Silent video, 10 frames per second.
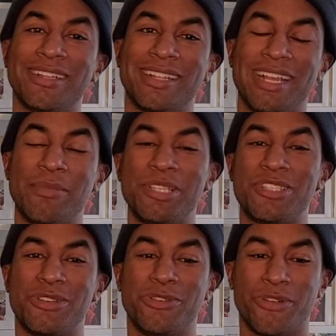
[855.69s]
And that would be
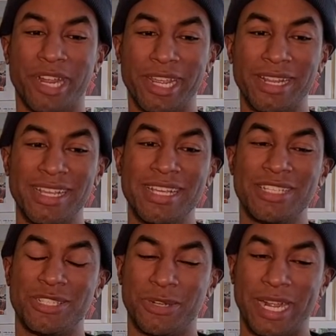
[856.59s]
so great.
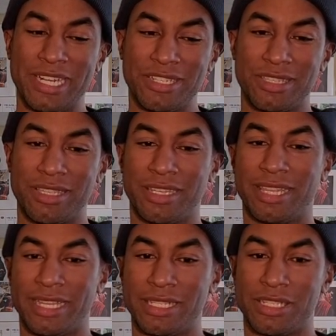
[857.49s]
So I just think
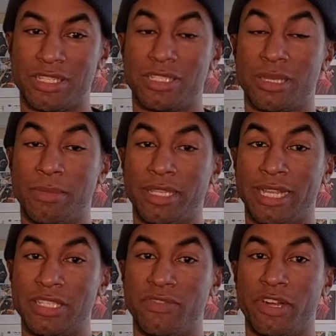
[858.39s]
that this is something
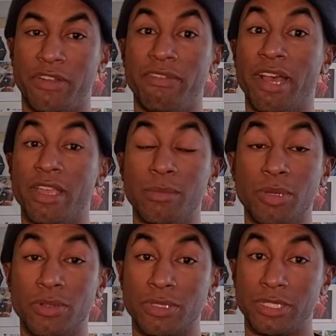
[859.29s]
that's very
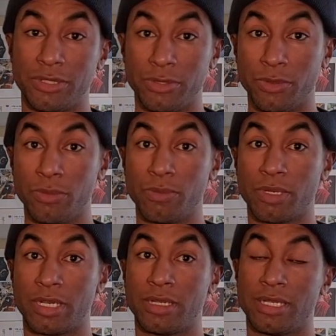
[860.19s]
valuable to
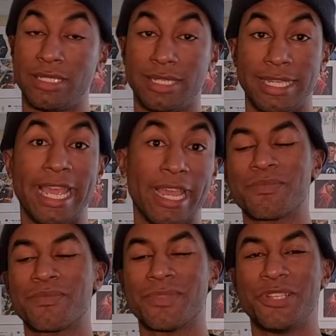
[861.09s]

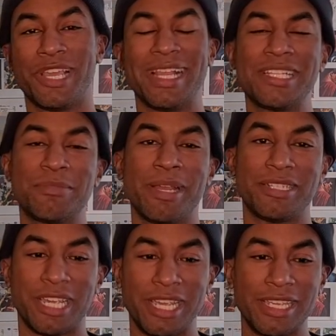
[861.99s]
get. So yeah, that's my
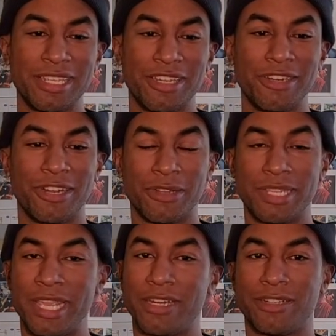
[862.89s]
take,
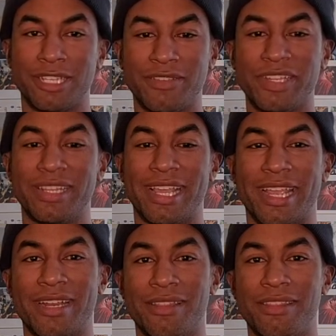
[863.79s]
take it or leave it, that
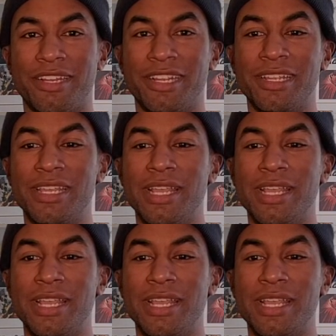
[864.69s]
kind of thing.